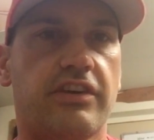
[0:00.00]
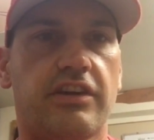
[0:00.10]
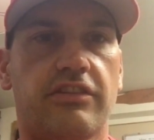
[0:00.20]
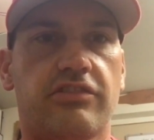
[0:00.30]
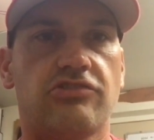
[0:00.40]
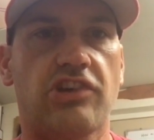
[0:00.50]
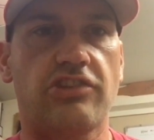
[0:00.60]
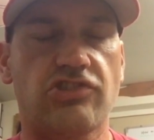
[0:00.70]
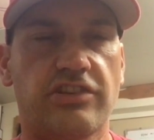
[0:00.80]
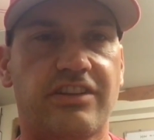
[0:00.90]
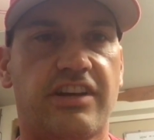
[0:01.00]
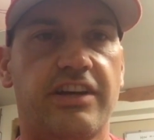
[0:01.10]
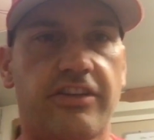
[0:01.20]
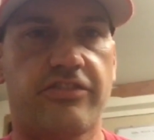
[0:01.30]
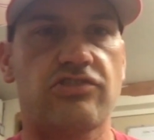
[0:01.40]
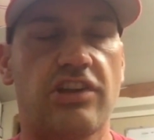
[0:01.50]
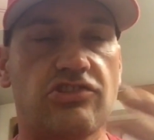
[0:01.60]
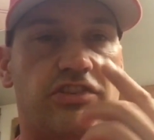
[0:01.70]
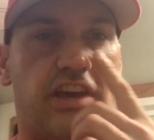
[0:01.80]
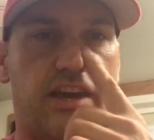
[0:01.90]
and changing the diets,
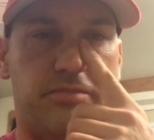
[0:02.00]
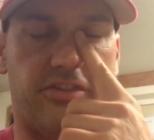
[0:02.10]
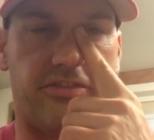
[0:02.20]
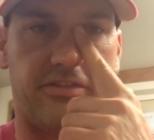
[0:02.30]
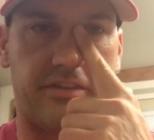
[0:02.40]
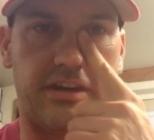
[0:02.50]
changing the habits,